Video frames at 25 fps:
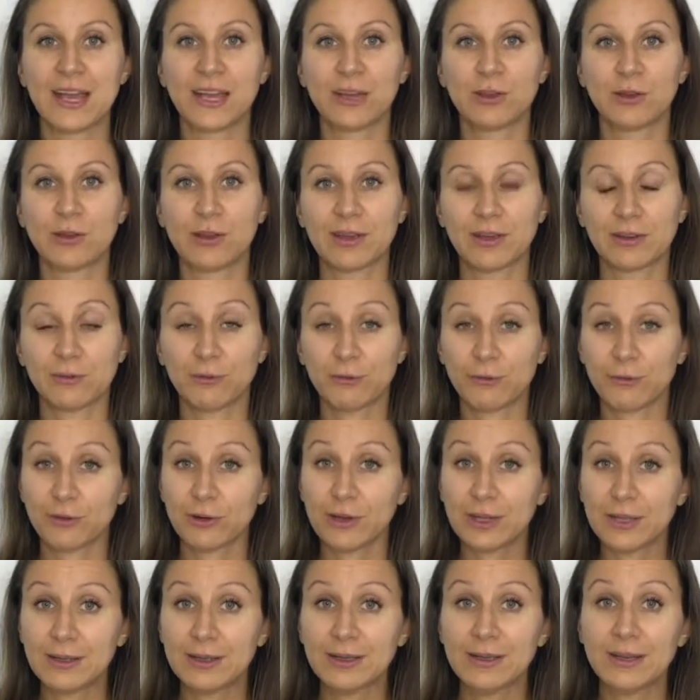You get
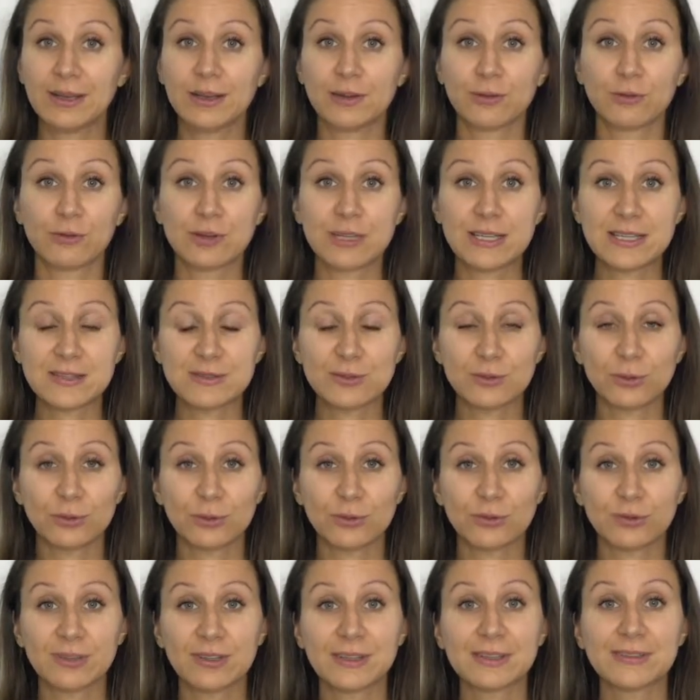free
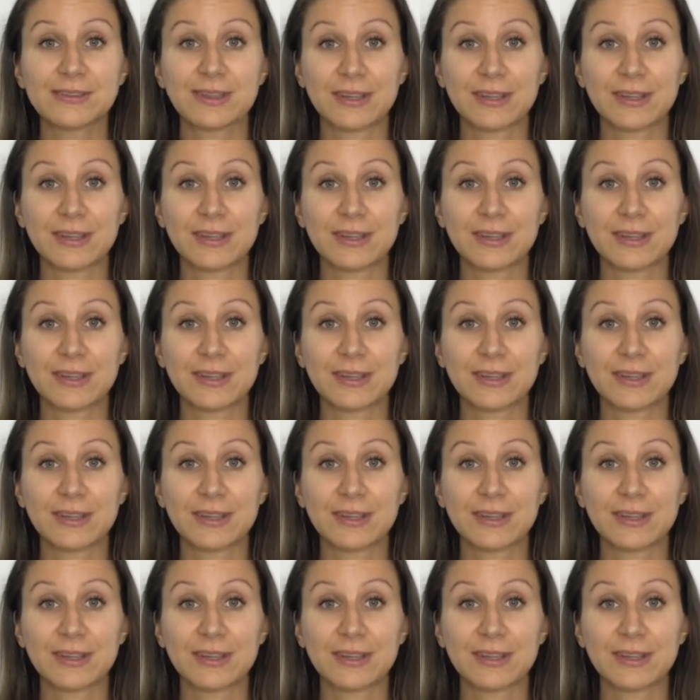resources